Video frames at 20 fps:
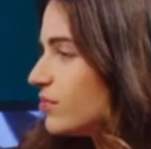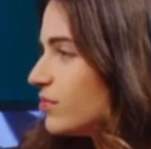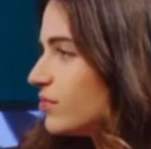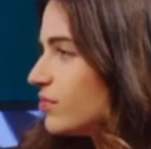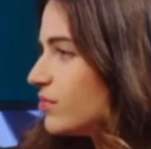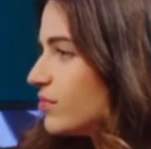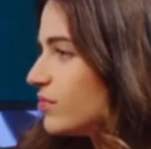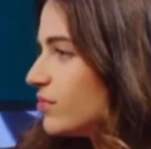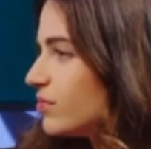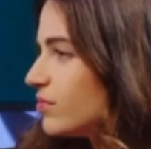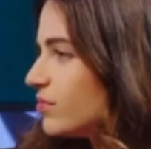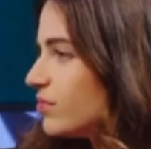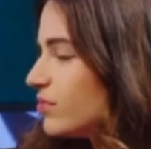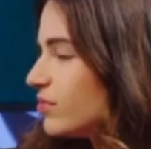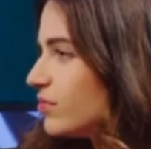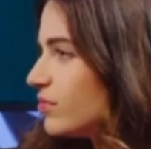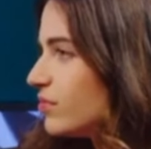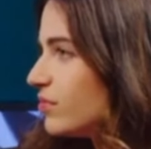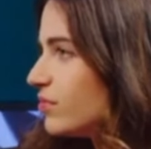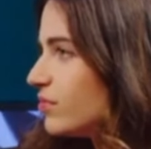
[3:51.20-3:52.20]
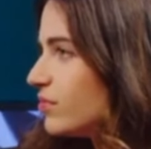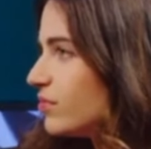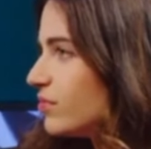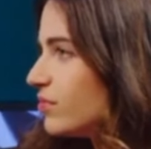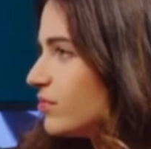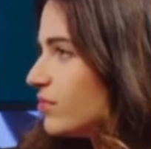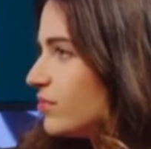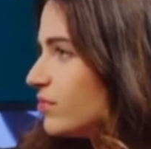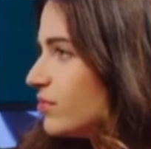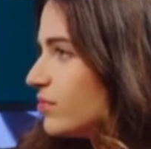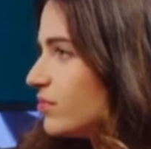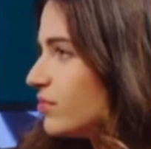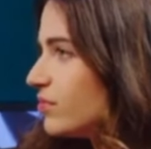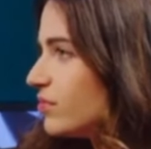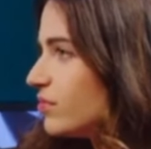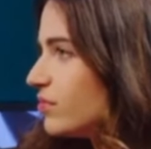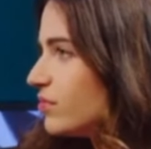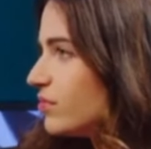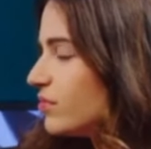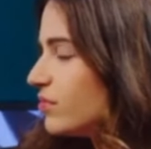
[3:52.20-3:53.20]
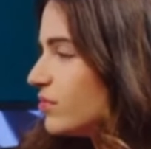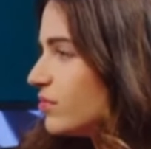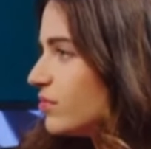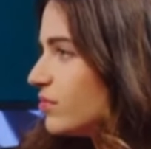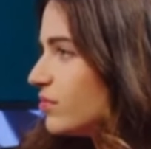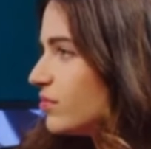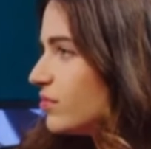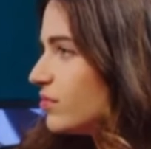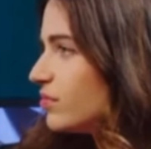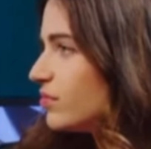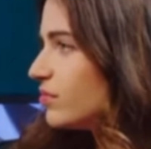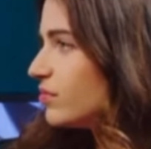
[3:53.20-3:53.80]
The person shown says nothing.